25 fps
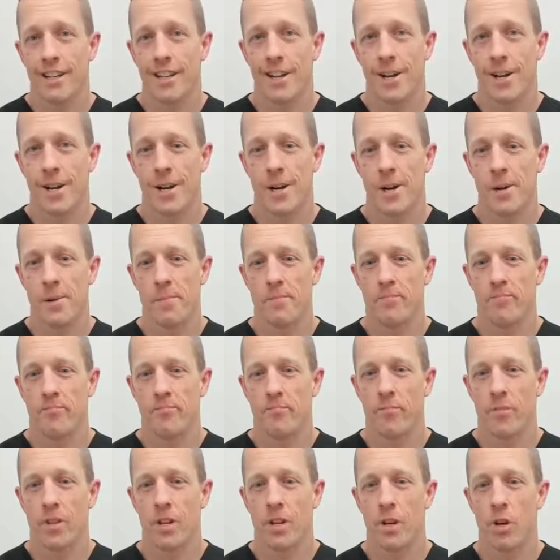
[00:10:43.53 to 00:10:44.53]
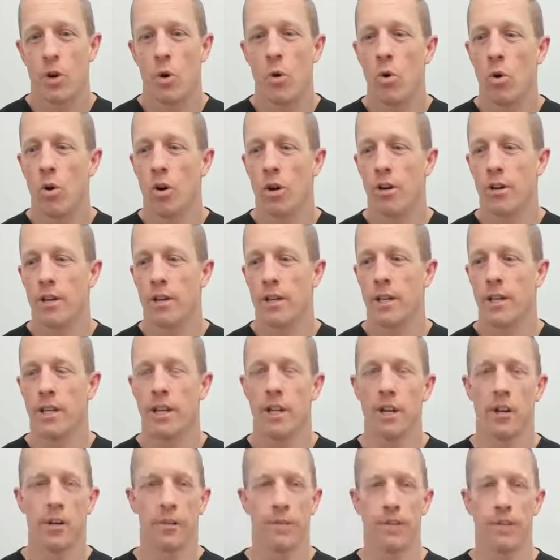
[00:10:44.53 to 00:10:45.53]
Um, or
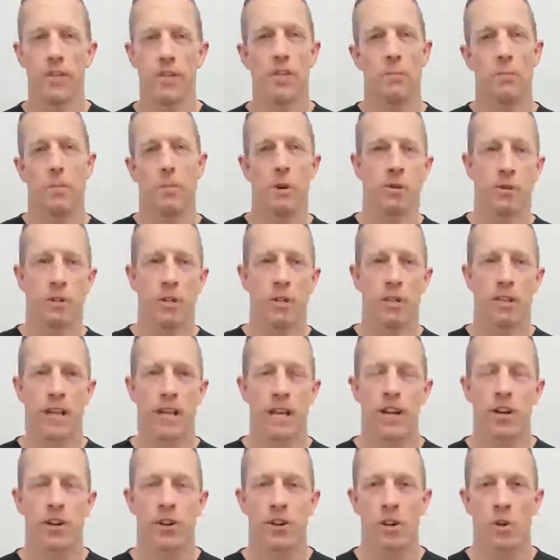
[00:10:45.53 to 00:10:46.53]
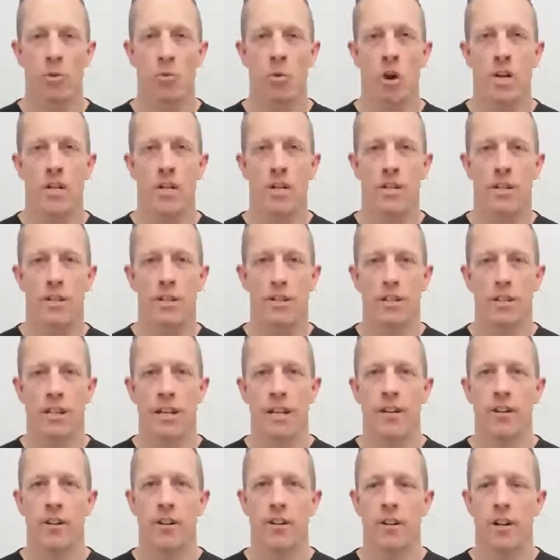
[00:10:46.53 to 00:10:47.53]
you know, if this is posted later and you're watching this
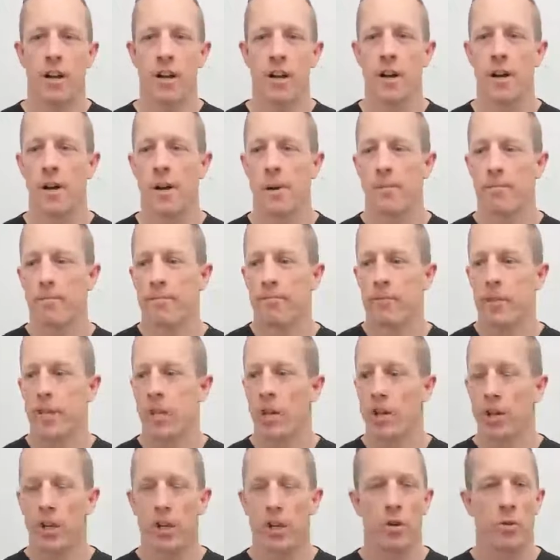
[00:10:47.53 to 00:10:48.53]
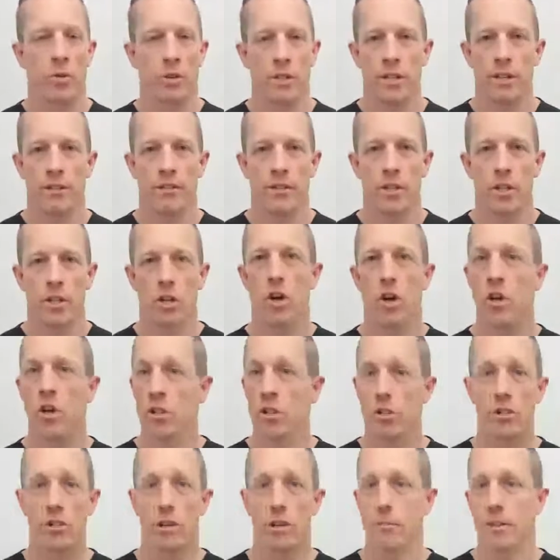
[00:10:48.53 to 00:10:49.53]
later, um, you know, you can always give us a call and
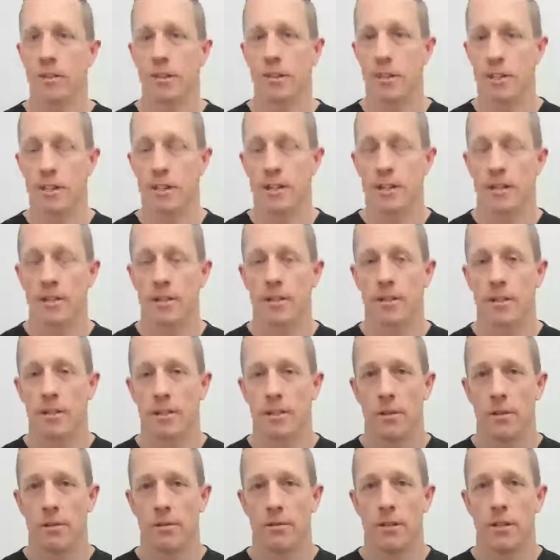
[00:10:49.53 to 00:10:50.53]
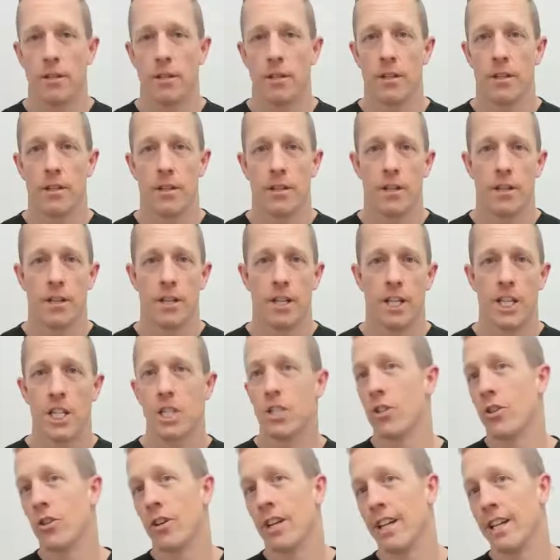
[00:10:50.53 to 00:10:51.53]
just come in to see us. So, is
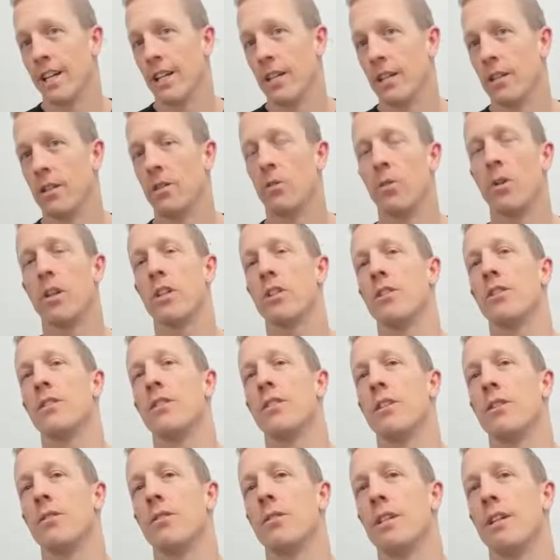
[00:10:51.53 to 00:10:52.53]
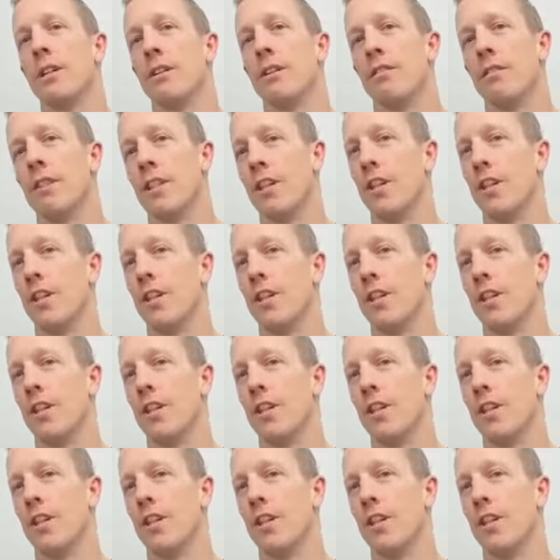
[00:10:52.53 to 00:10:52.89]
there any questions that you see?